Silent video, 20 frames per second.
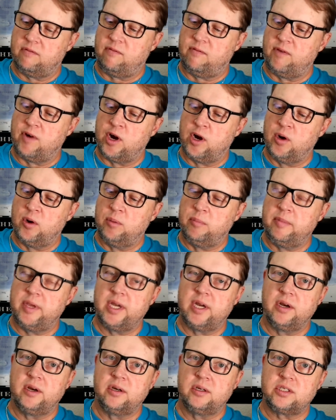foam
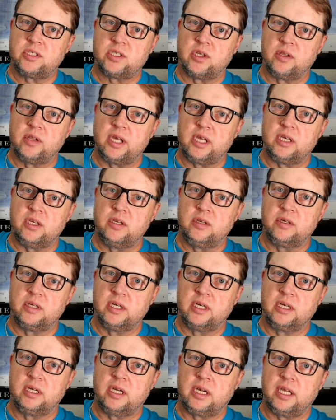here so that you
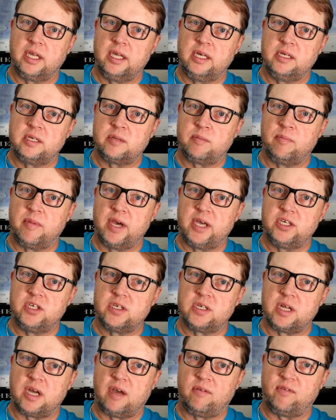can clean
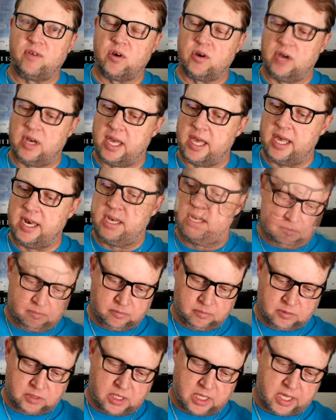smudges off your lens.
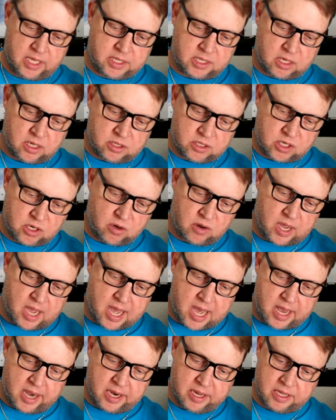It's also
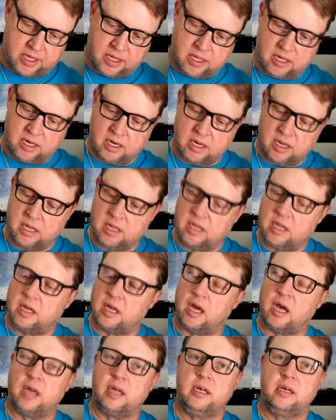got
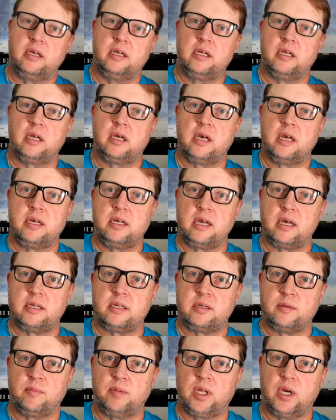a
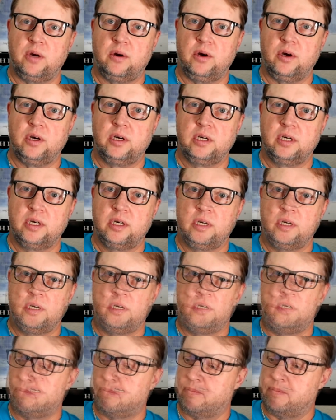dust blower
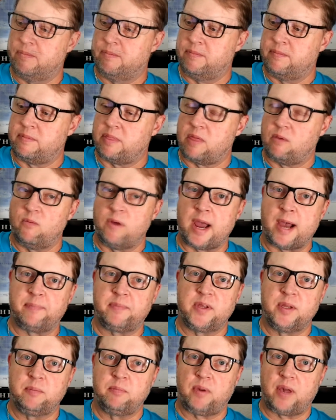
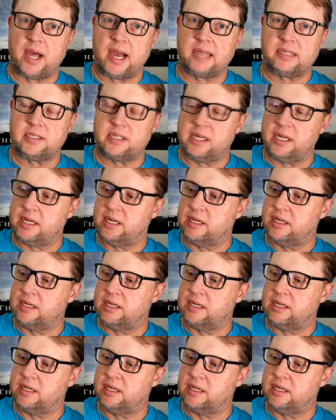wrapped in plastic